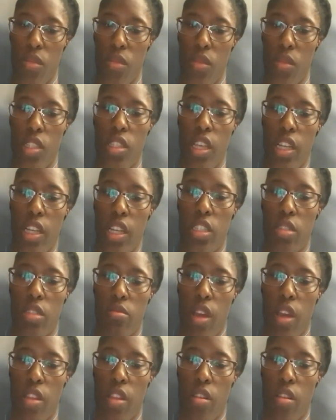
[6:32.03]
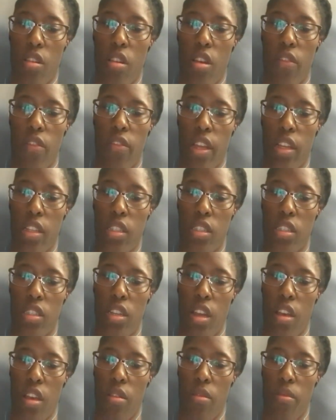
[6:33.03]
section rather of that
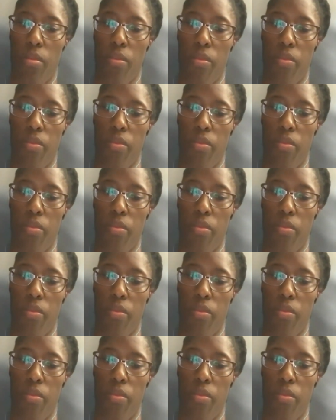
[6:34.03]
step,